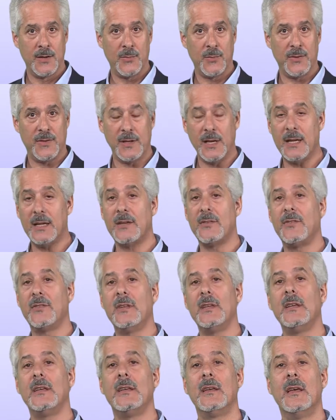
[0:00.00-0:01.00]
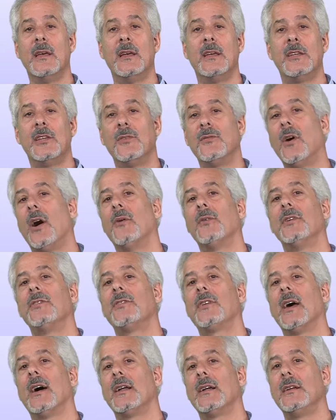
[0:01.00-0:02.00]
With the NST, you've
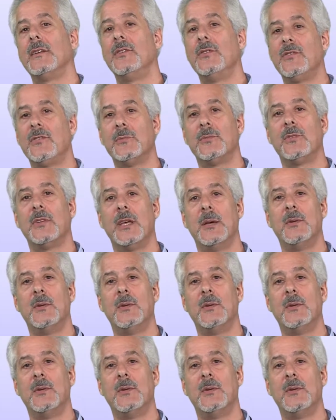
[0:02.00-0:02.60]
always got a usable